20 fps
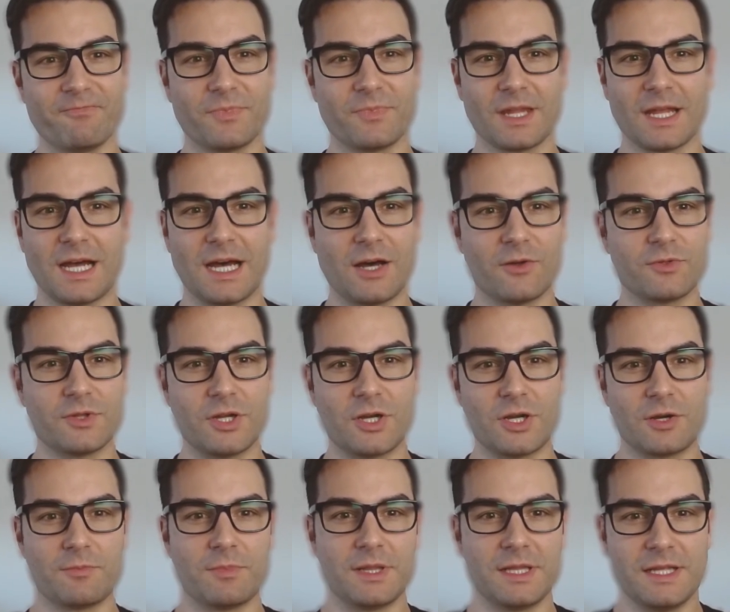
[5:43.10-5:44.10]
out there
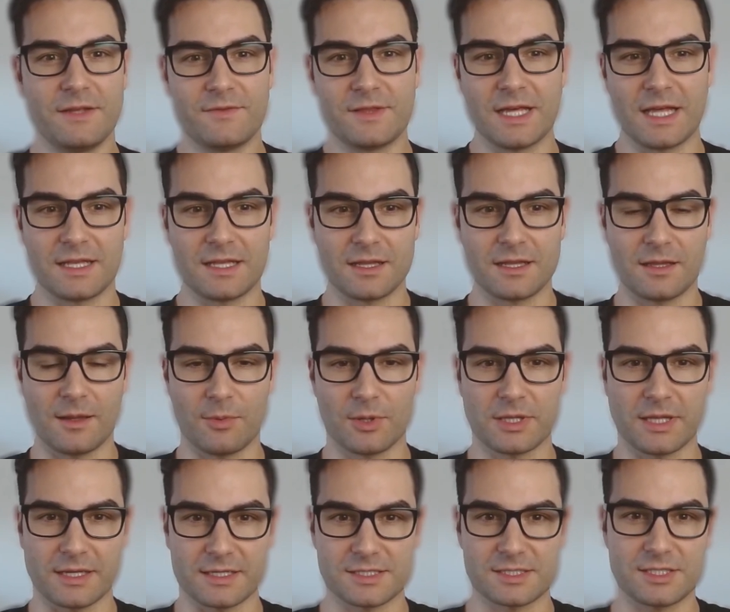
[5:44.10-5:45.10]
believe that the double
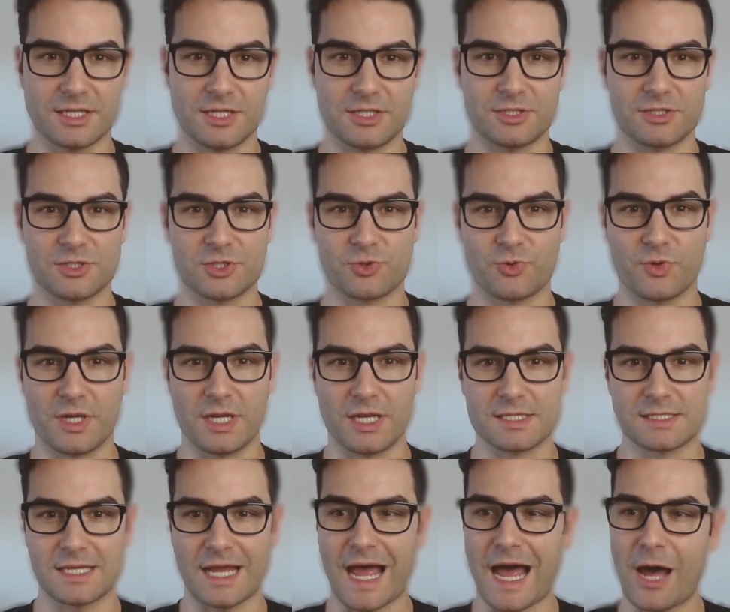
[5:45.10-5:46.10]
taxation
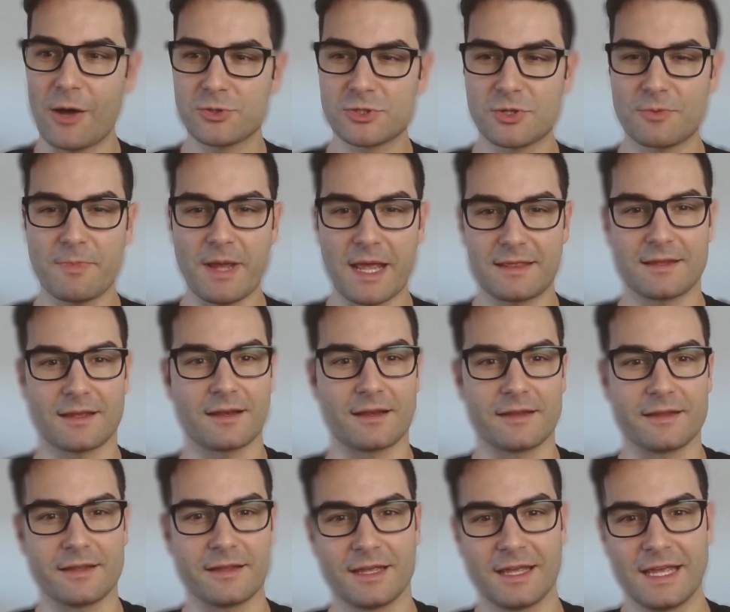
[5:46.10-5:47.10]
treaties
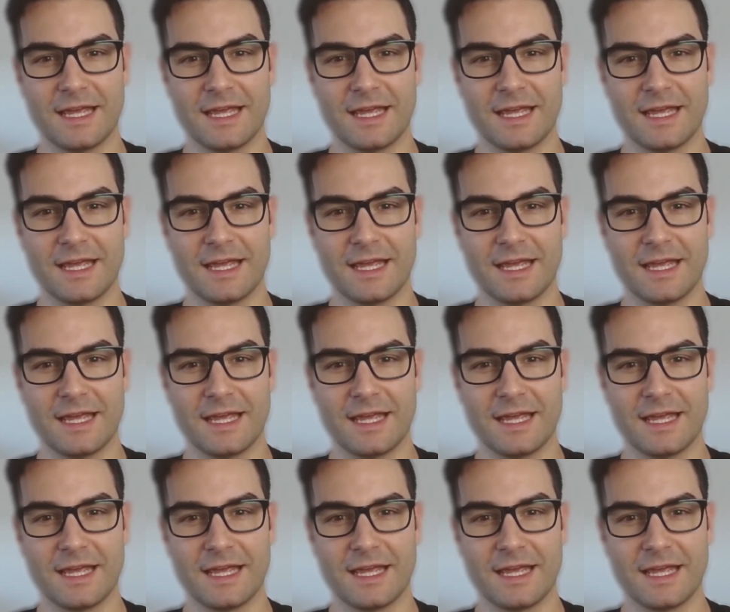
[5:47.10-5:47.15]
automatically